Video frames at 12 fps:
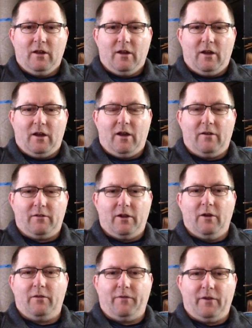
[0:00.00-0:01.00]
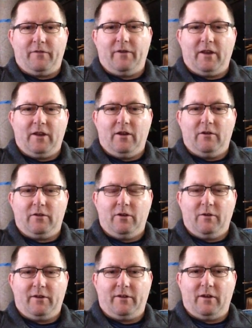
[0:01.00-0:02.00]
So the first video
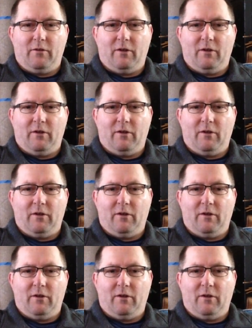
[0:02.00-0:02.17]
2 weeks ago,